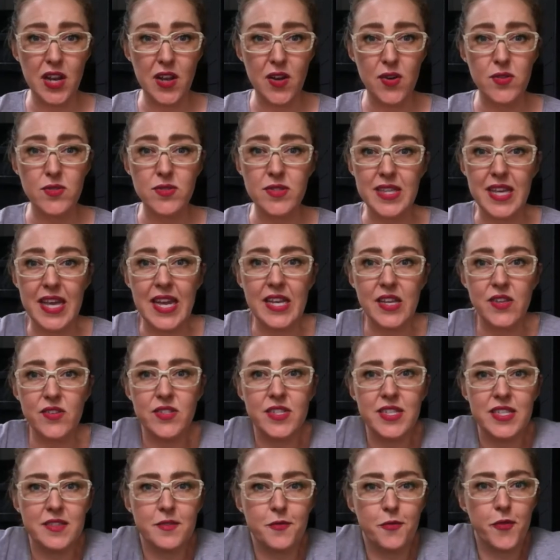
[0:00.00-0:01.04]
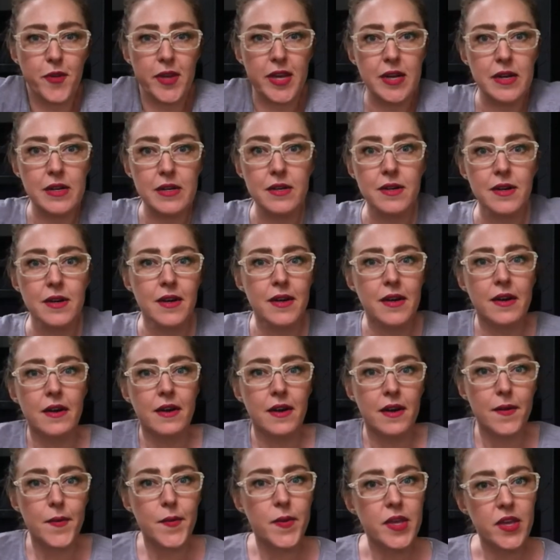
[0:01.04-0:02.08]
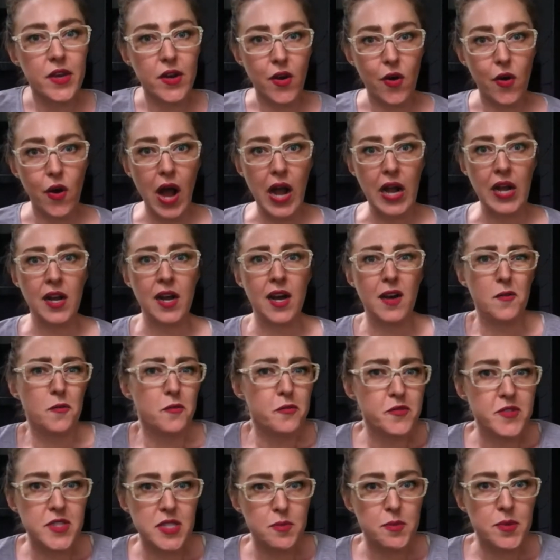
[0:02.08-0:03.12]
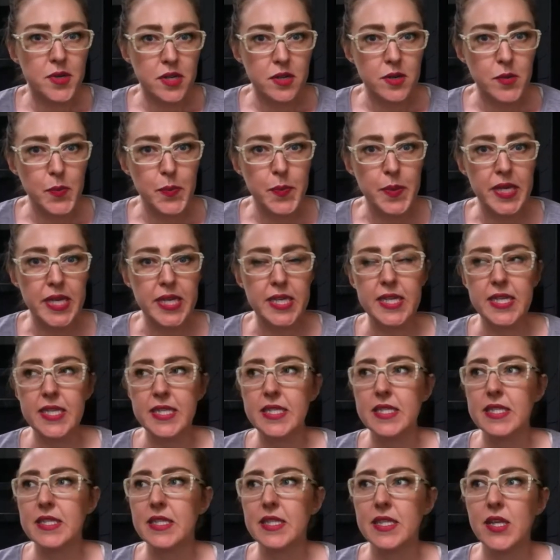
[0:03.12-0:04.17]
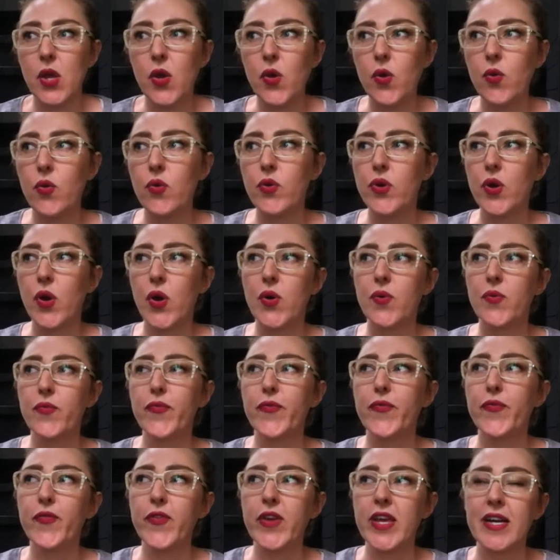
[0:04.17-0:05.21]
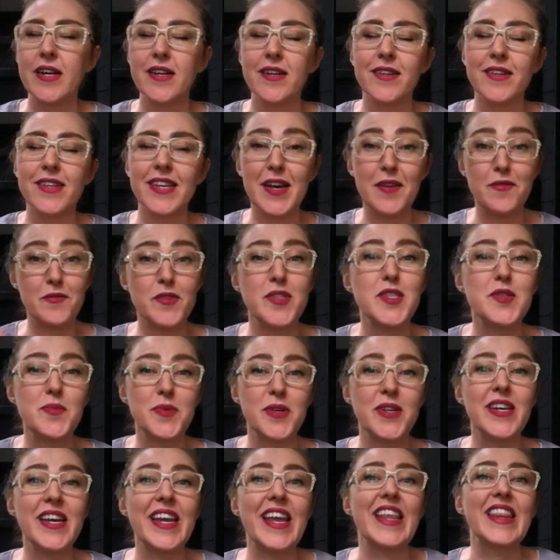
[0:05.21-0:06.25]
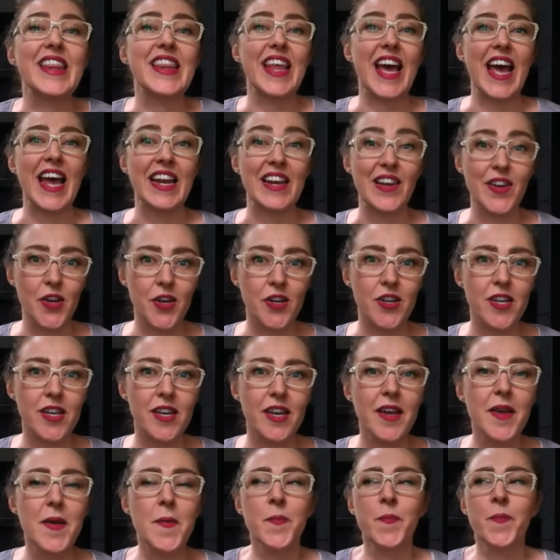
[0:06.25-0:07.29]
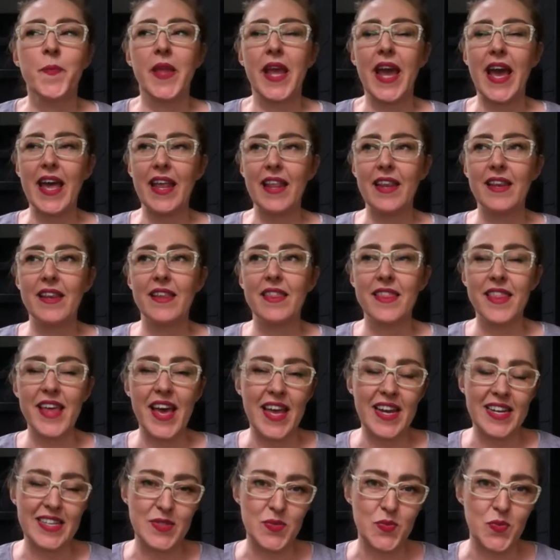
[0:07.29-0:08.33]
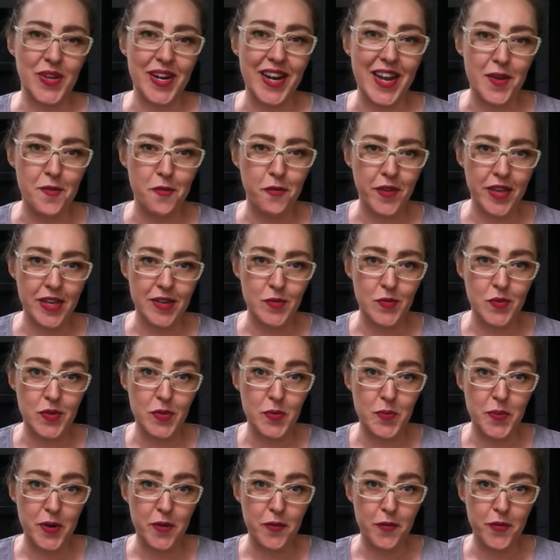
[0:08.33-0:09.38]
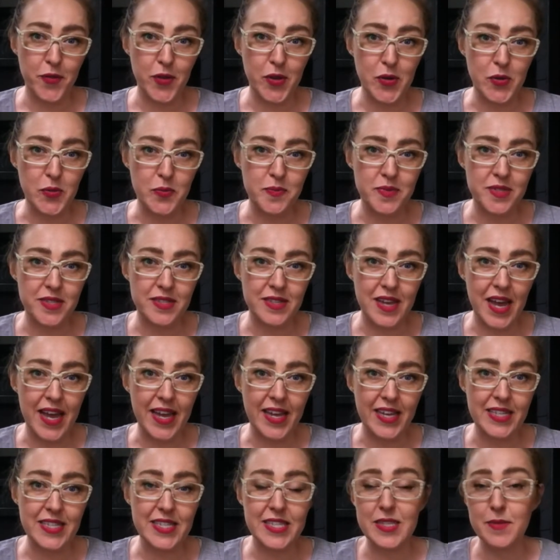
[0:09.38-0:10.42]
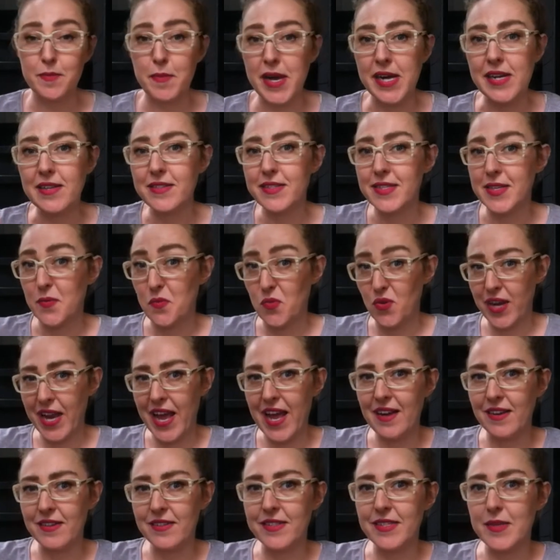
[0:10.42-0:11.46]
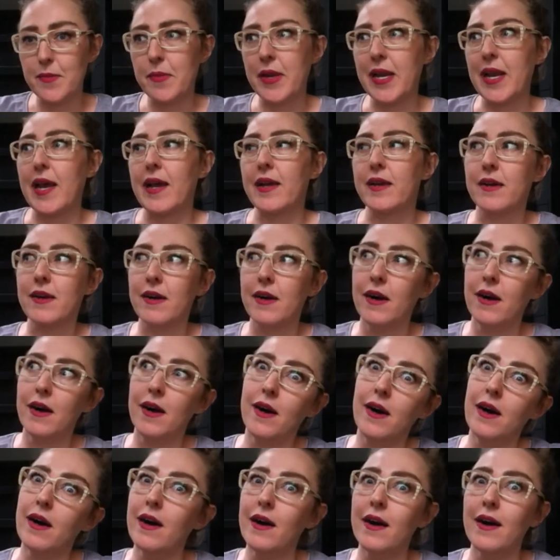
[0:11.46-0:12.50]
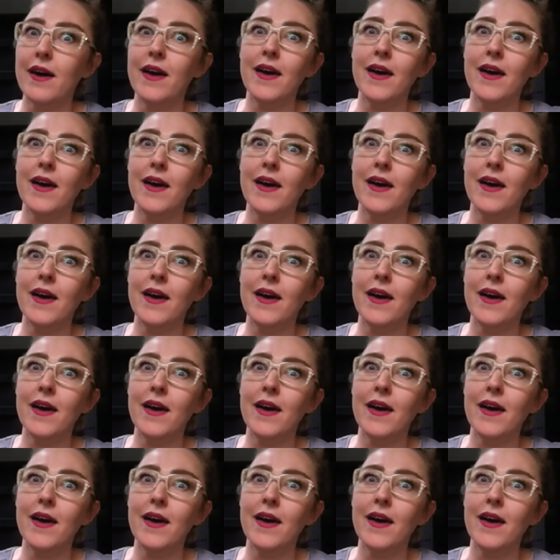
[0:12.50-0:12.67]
clothes and you just feel, you know, uncomfortable because you don't feel comfortable in that look. And that is what I feel with perfumes. I can smell someone else and be like, oh,